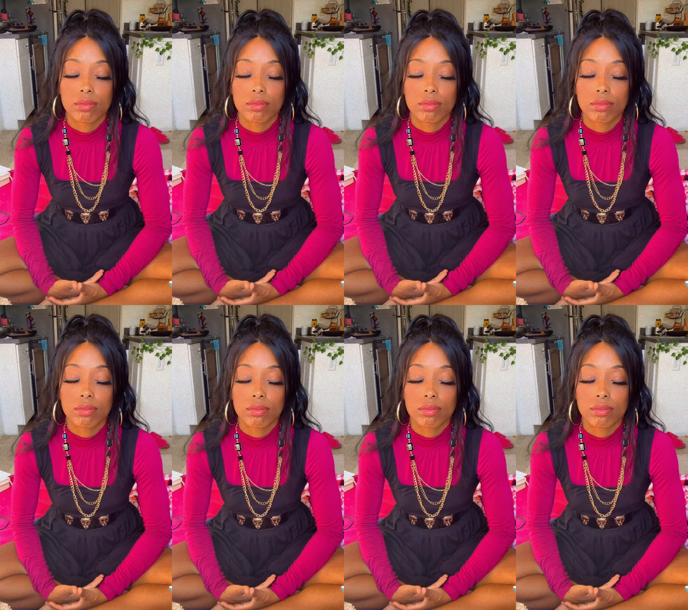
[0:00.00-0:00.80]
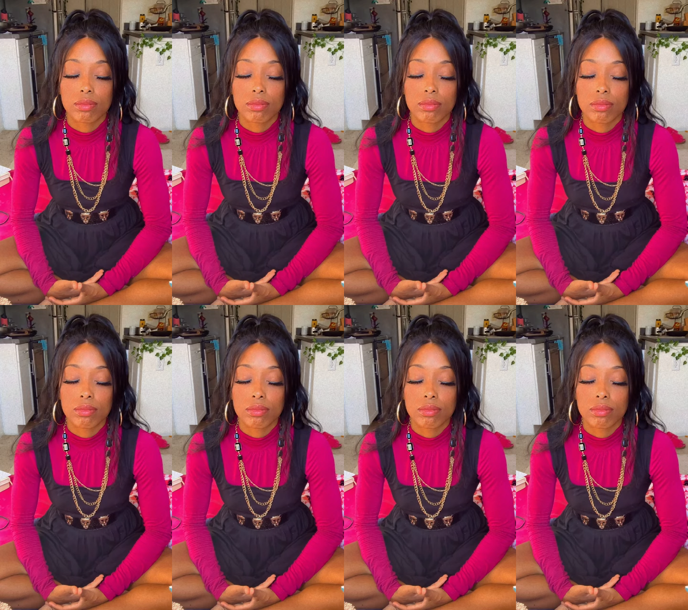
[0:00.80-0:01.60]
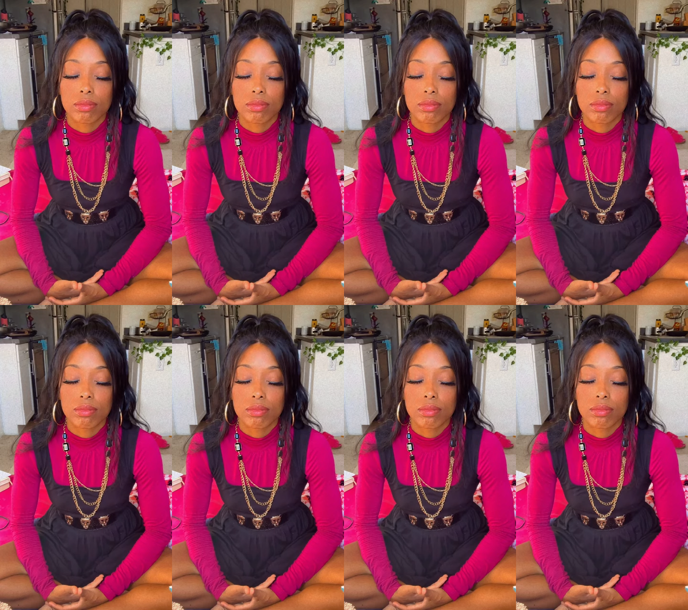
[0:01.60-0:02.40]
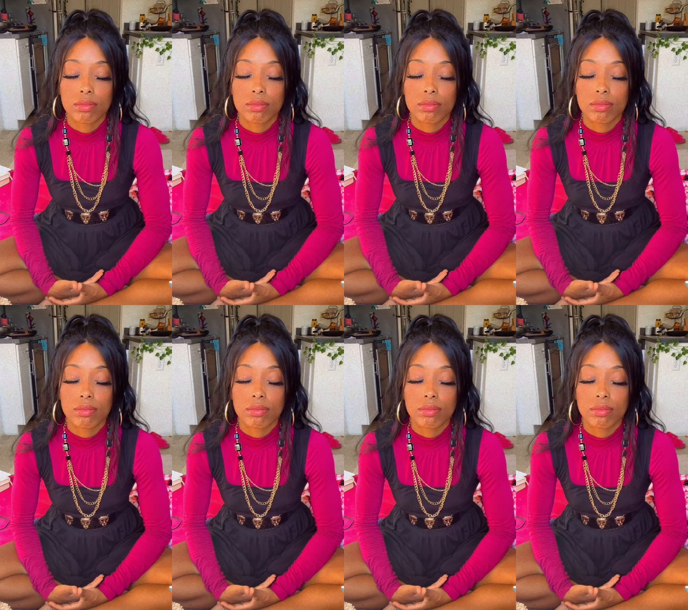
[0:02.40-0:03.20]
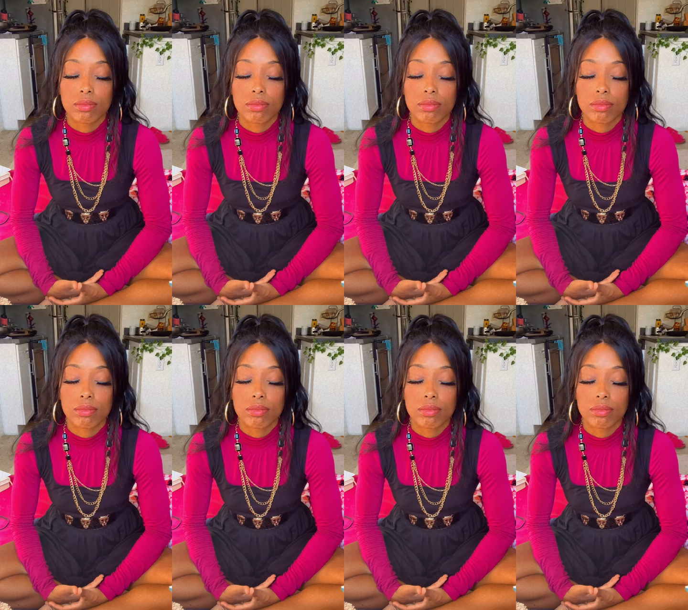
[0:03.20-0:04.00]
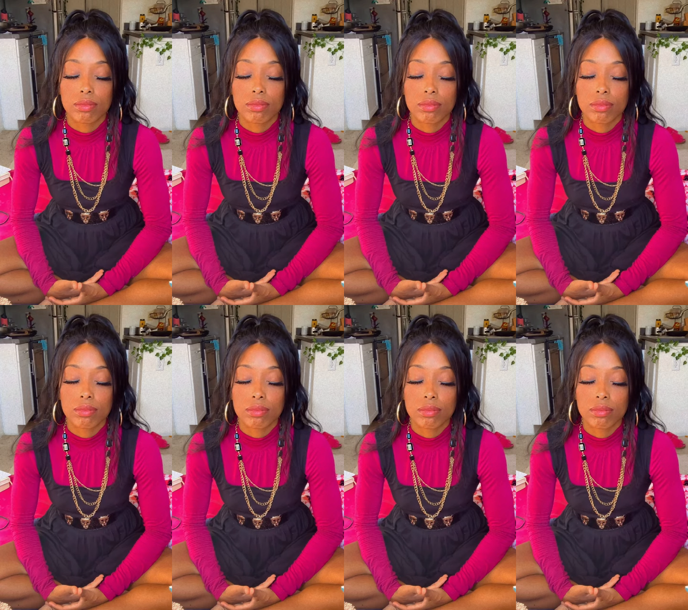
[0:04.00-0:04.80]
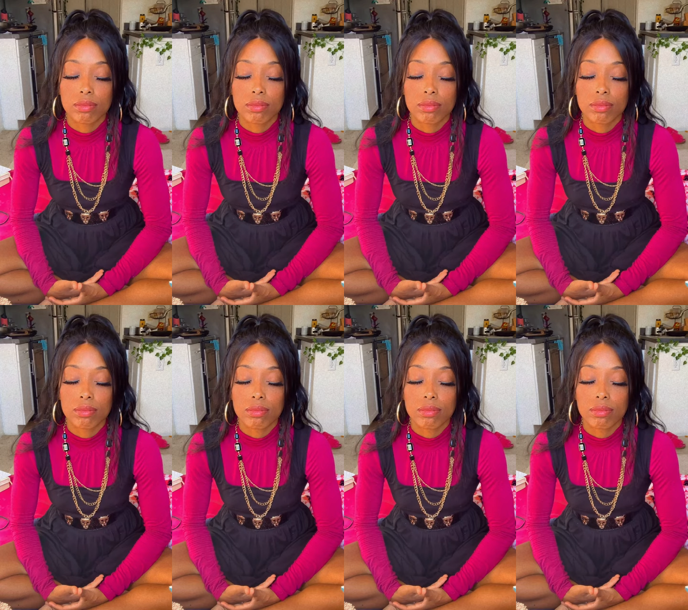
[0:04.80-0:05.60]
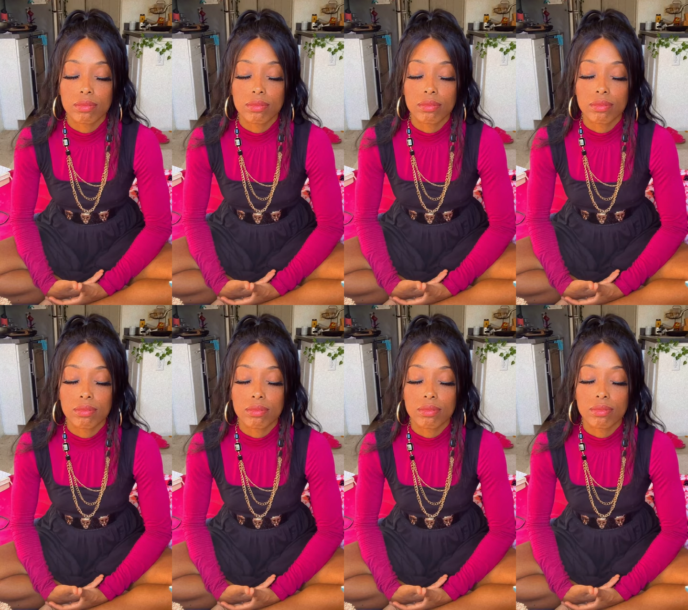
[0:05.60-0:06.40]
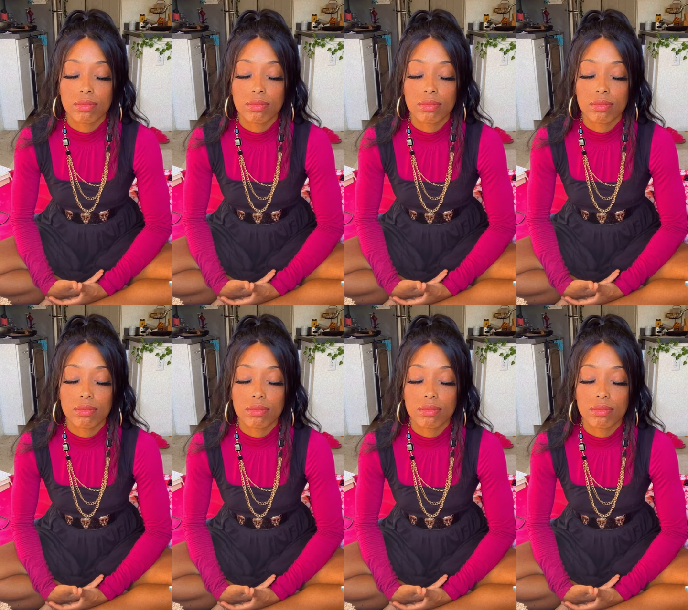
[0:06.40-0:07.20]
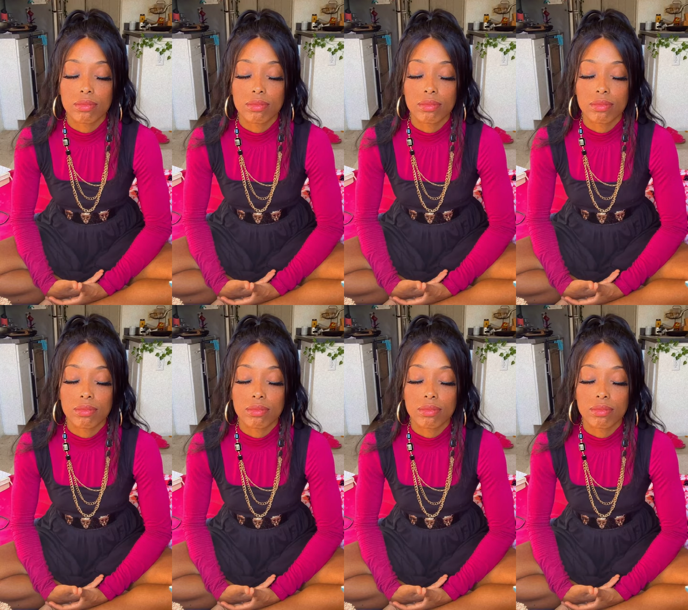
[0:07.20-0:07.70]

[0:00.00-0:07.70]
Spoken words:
Nothing is said.